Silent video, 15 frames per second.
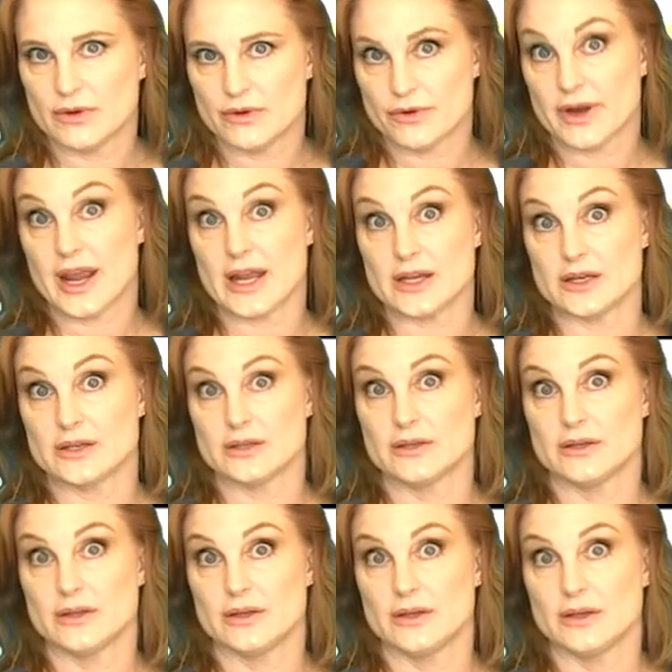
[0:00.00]
created.
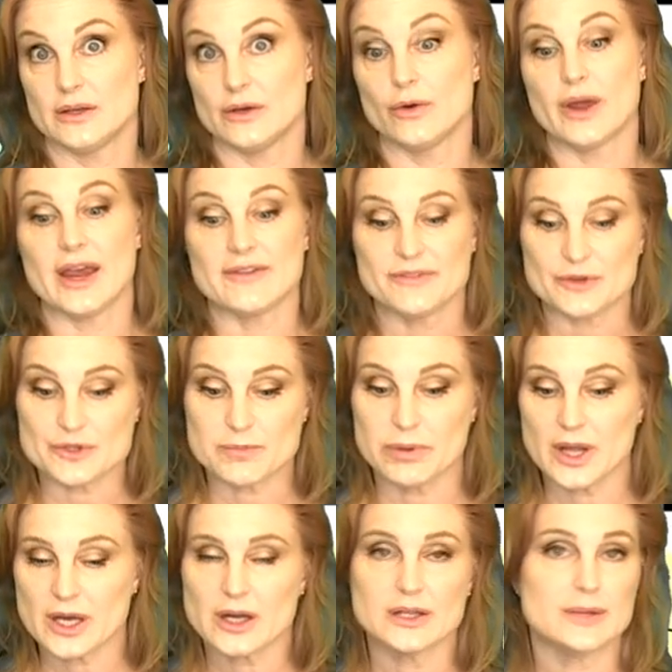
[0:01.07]
Okay, if there's
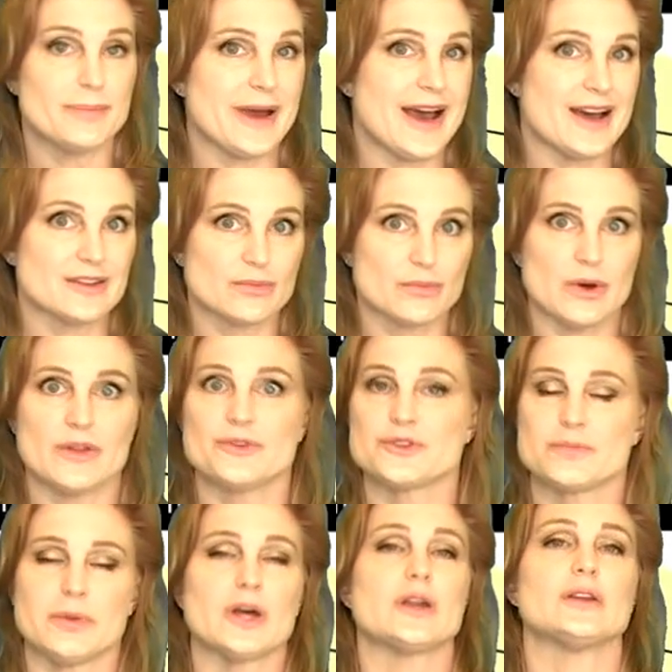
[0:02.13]
blood on the path, well,
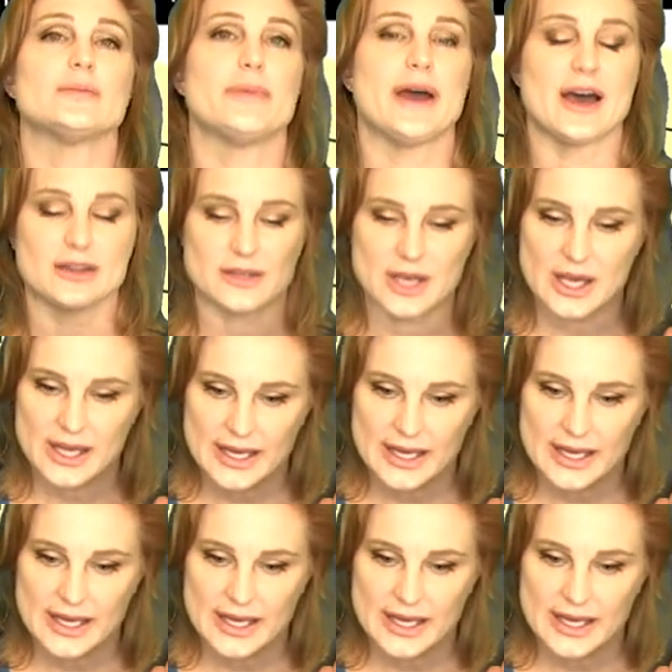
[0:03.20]
there's blood on the path.